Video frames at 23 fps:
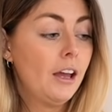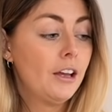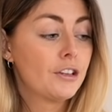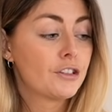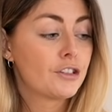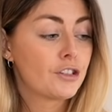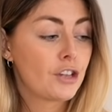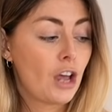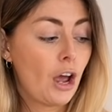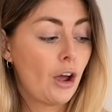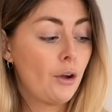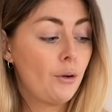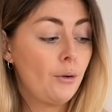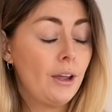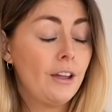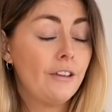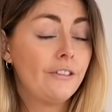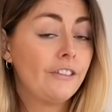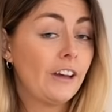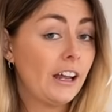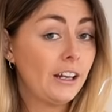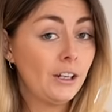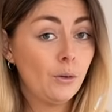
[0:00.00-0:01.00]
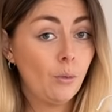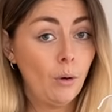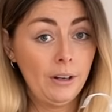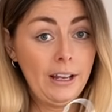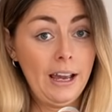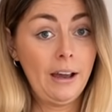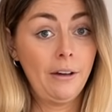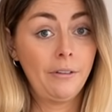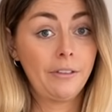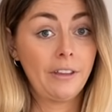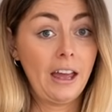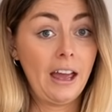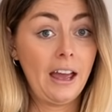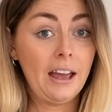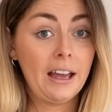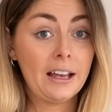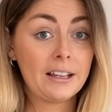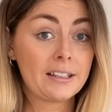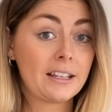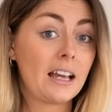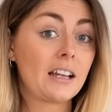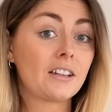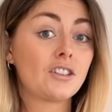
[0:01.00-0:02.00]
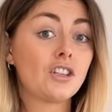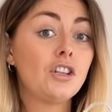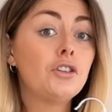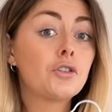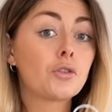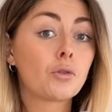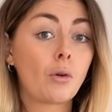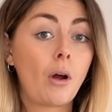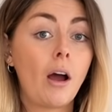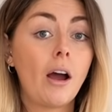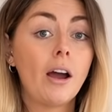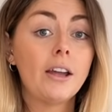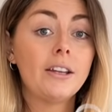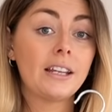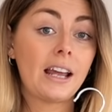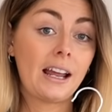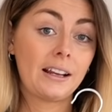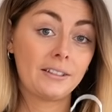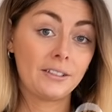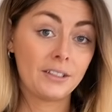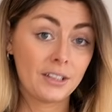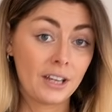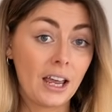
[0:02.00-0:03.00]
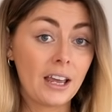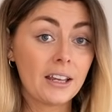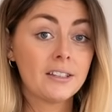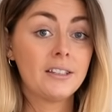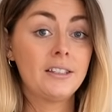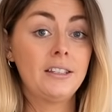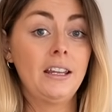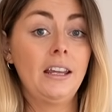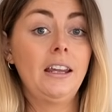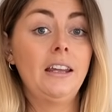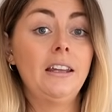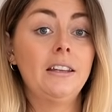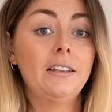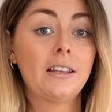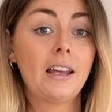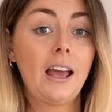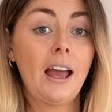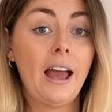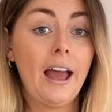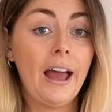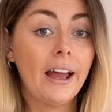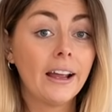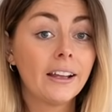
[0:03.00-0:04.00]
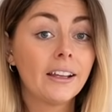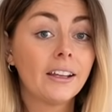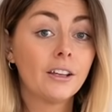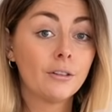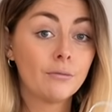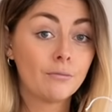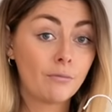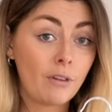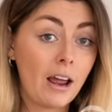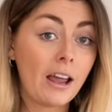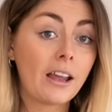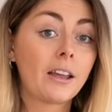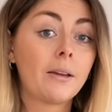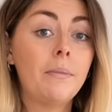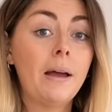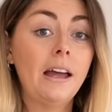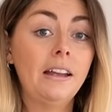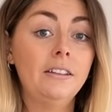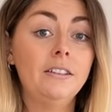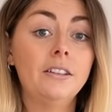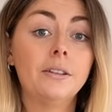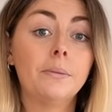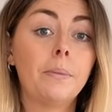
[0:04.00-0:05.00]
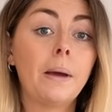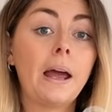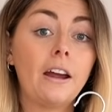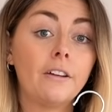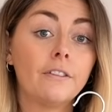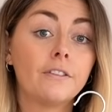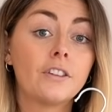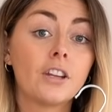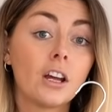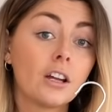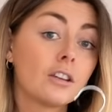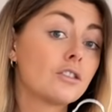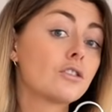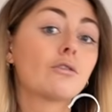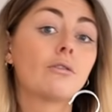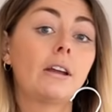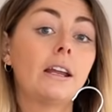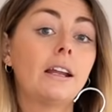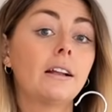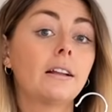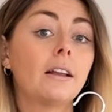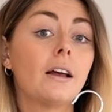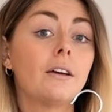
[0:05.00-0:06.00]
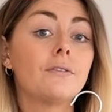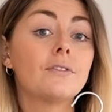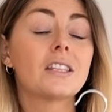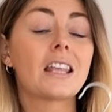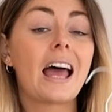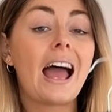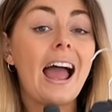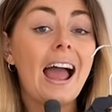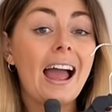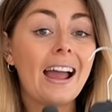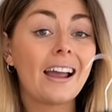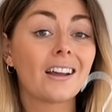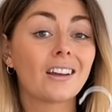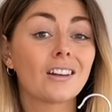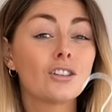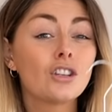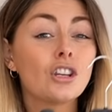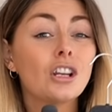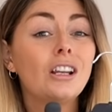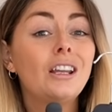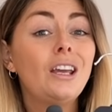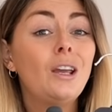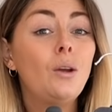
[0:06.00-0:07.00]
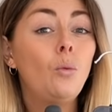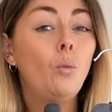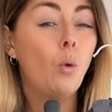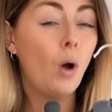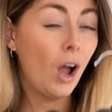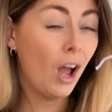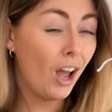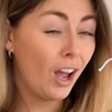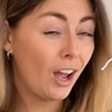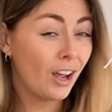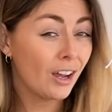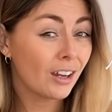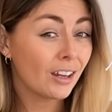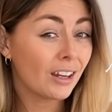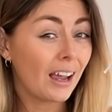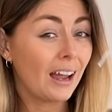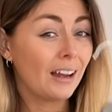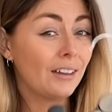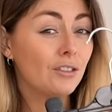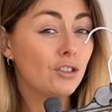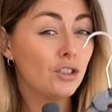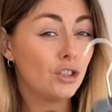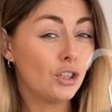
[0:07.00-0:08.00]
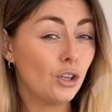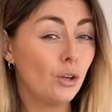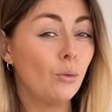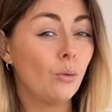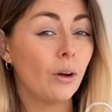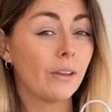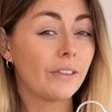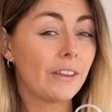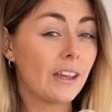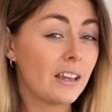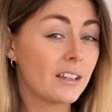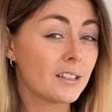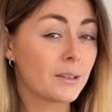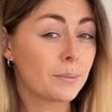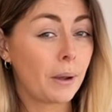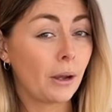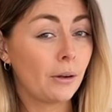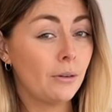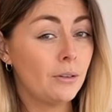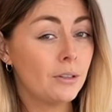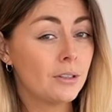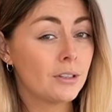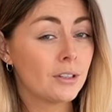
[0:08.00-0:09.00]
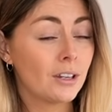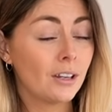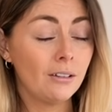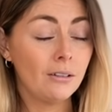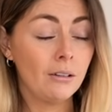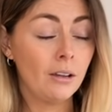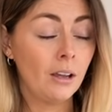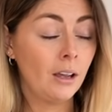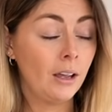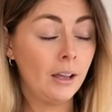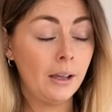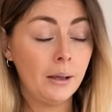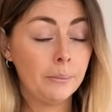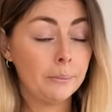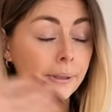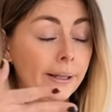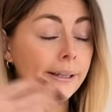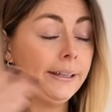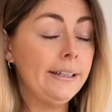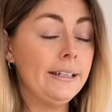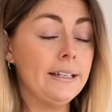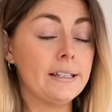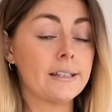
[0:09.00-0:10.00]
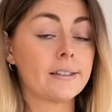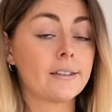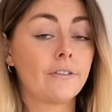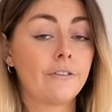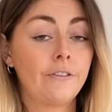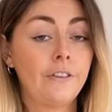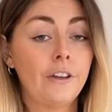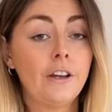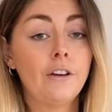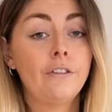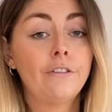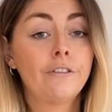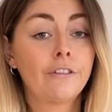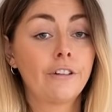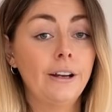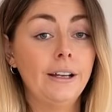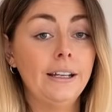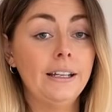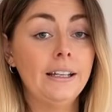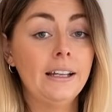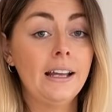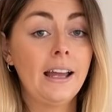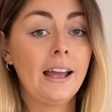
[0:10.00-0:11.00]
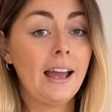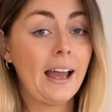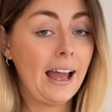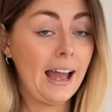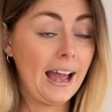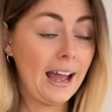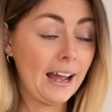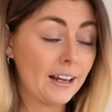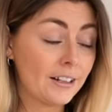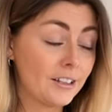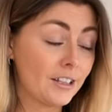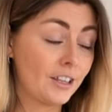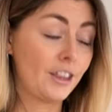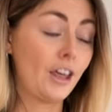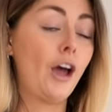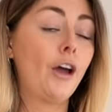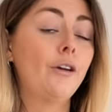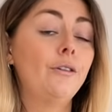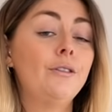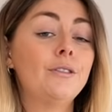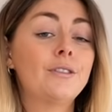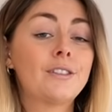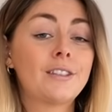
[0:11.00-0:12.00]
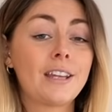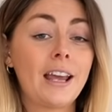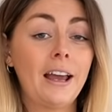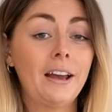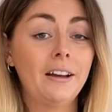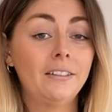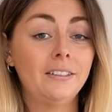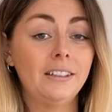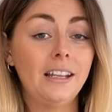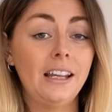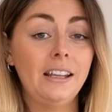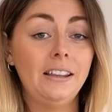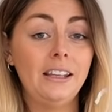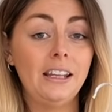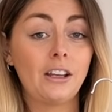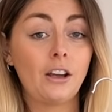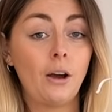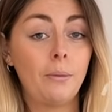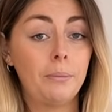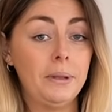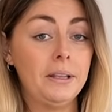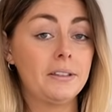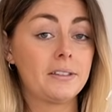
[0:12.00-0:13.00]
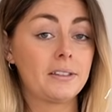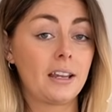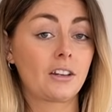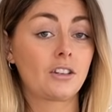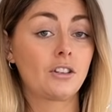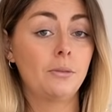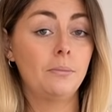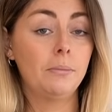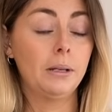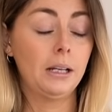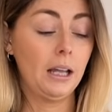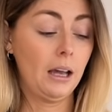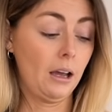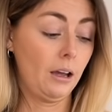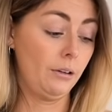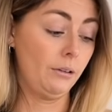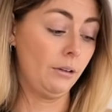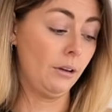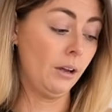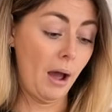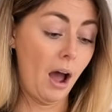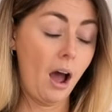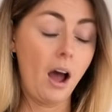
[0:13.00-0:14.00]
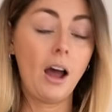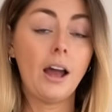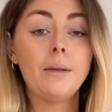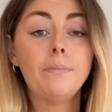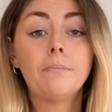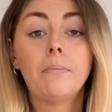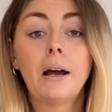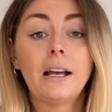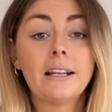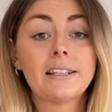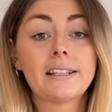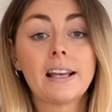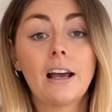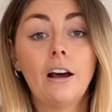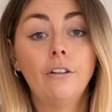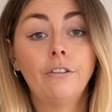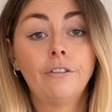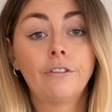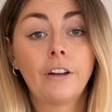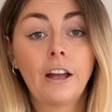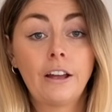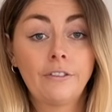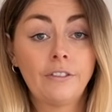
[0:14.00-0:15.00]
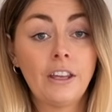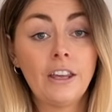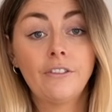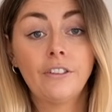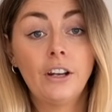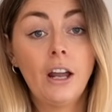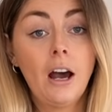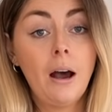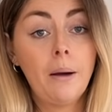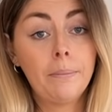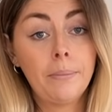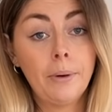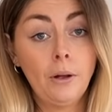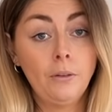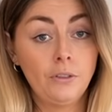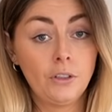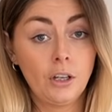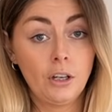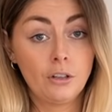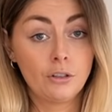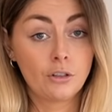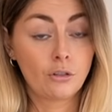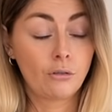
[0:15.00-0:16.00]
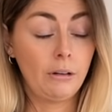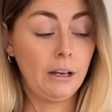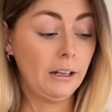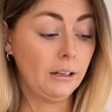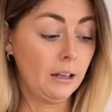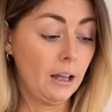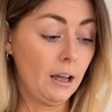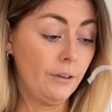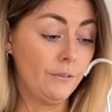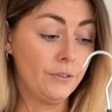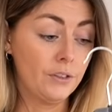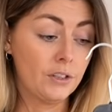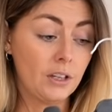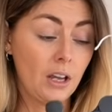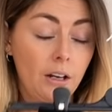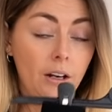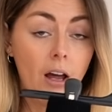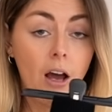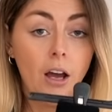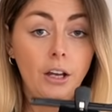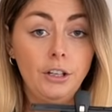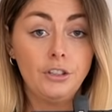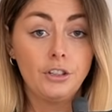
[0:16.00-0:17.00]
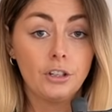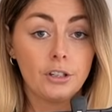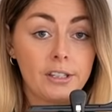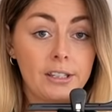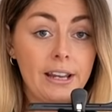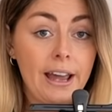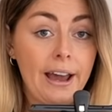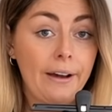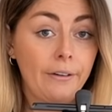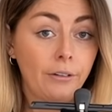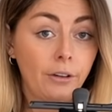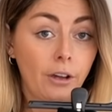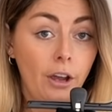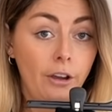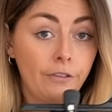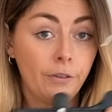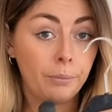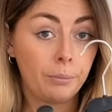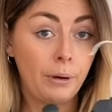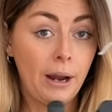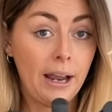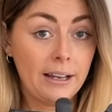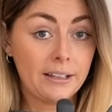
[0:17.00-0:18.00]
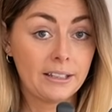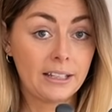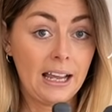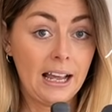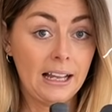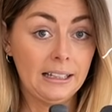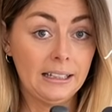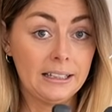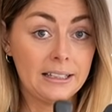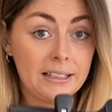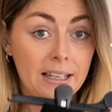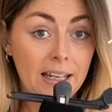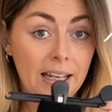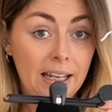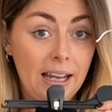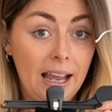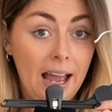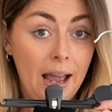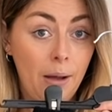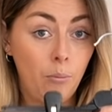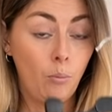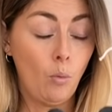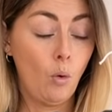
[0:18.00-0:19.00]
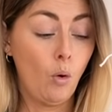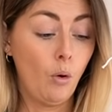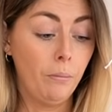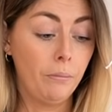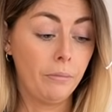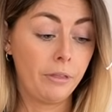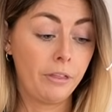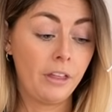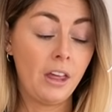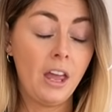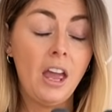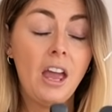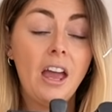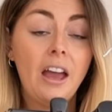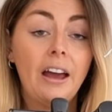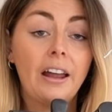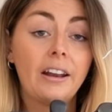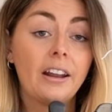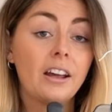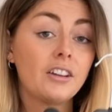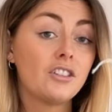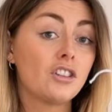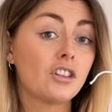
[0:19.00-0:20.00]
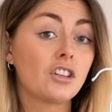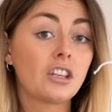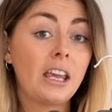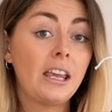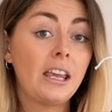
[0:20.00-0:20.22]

So if anyone out there has actually tried and tested and can recommend a pair of touchscreen gloves that actually work and do what they're supposed to, please feel free, add those down in the comment section below. I myself have given up on touchscreen gloves and I just now go for practicality and warmth, and I just